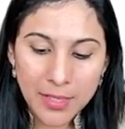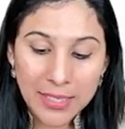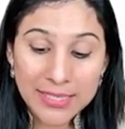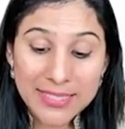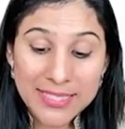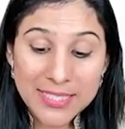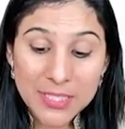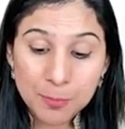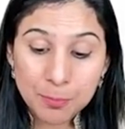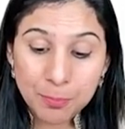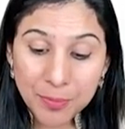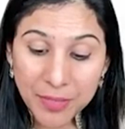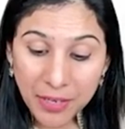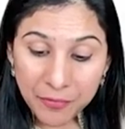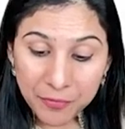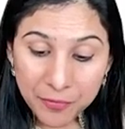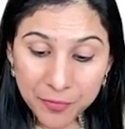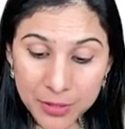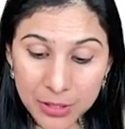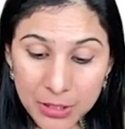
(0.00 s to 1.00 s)
It is
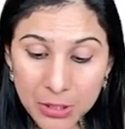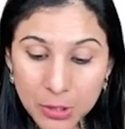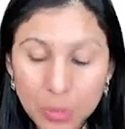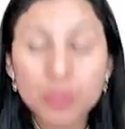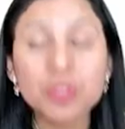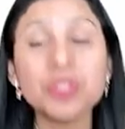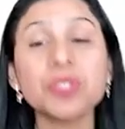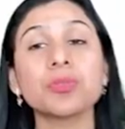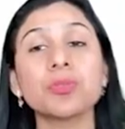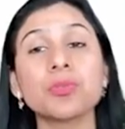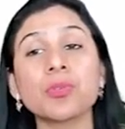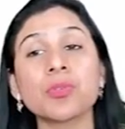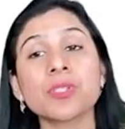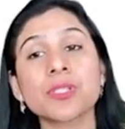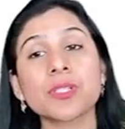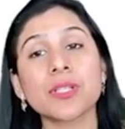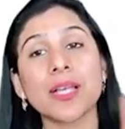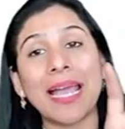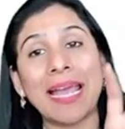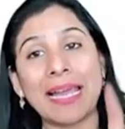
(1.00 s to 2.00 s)
preferred to
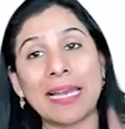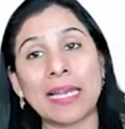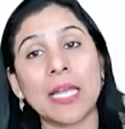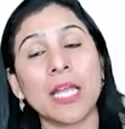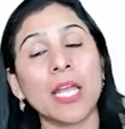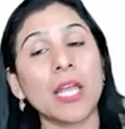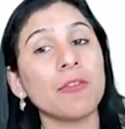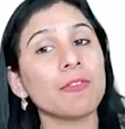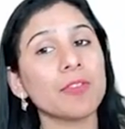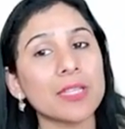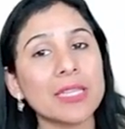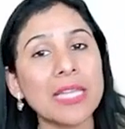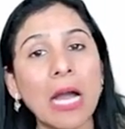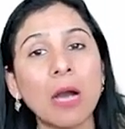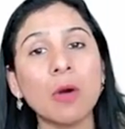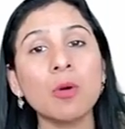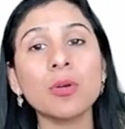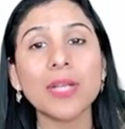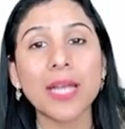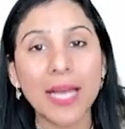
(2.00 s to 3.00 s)
use LA
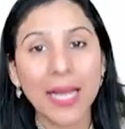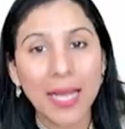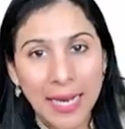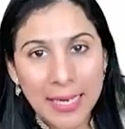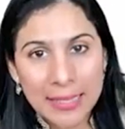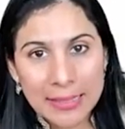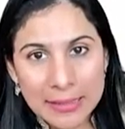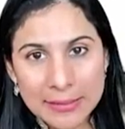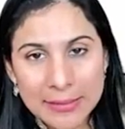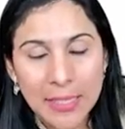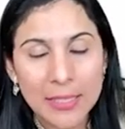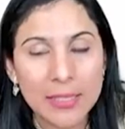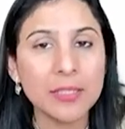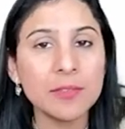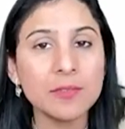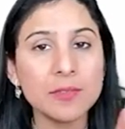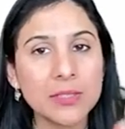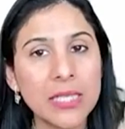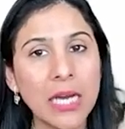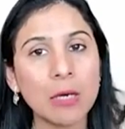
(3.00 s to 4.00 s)
without
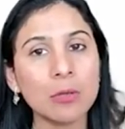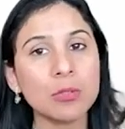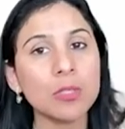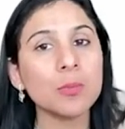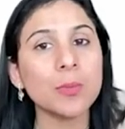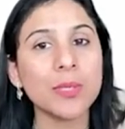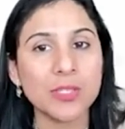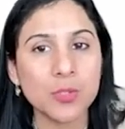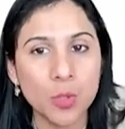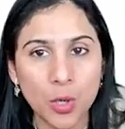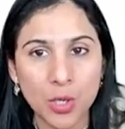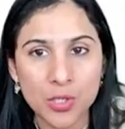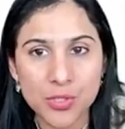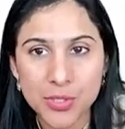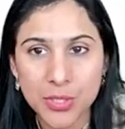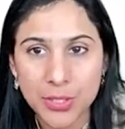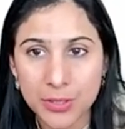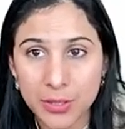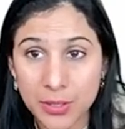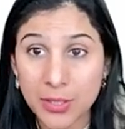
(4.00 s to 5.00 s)
adrenaline, without a
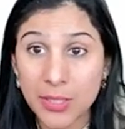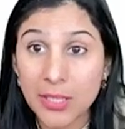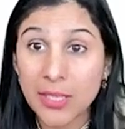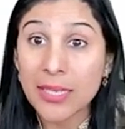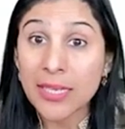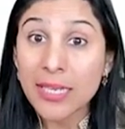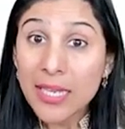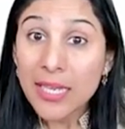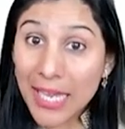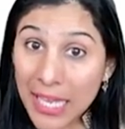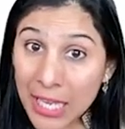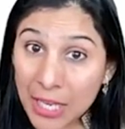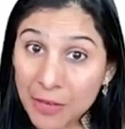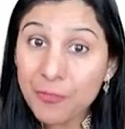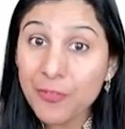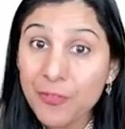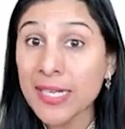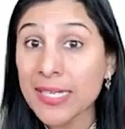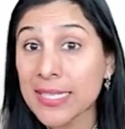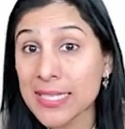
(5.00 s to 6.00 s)
vasoconstrictor.
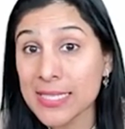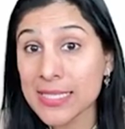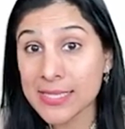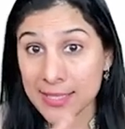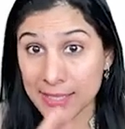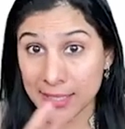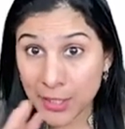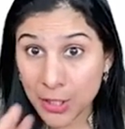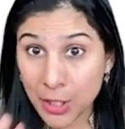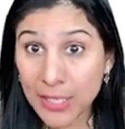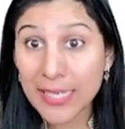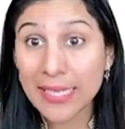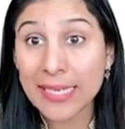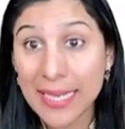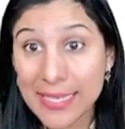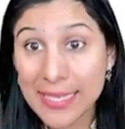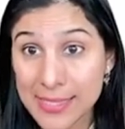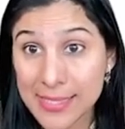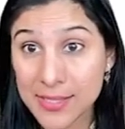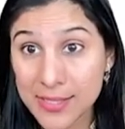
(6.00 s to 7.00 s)
If it is really
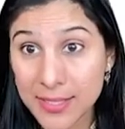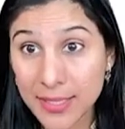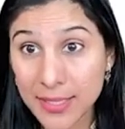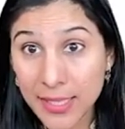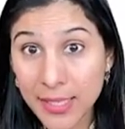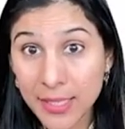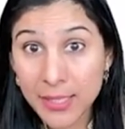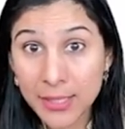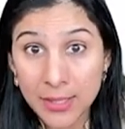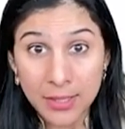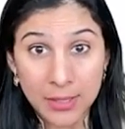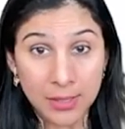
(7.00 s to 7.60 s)
necessary